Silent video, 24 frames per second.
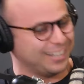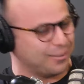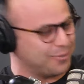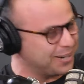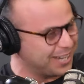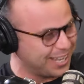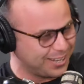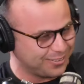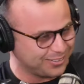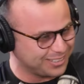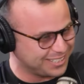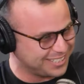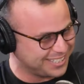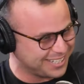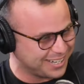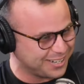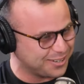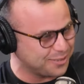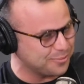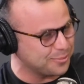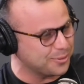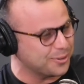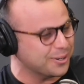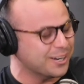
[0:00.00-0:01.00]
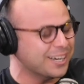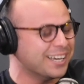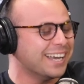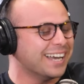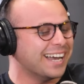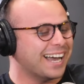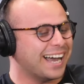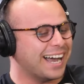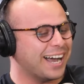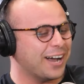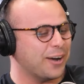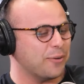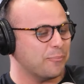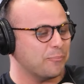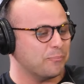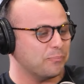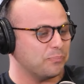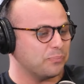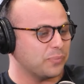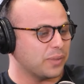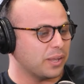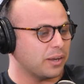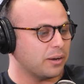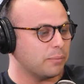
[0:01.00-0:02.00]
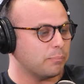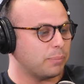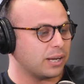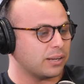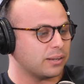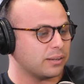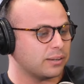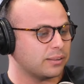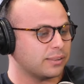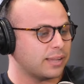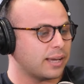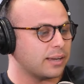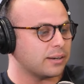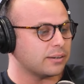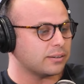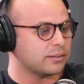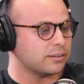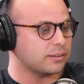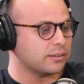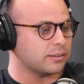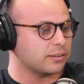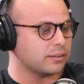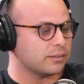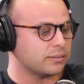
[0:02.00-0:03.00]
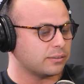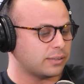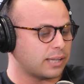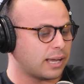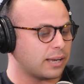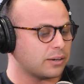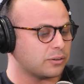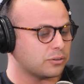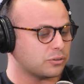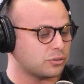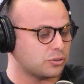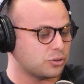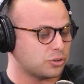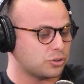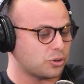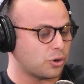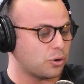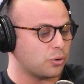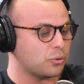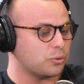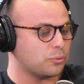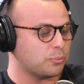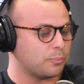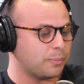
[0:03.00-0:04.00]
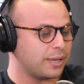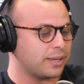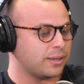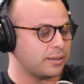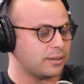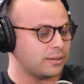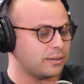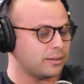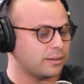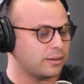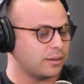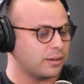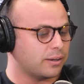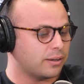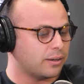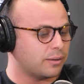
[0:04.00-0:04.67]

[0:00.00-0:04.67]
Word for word: lemonade was terrible. Um, but that that showed me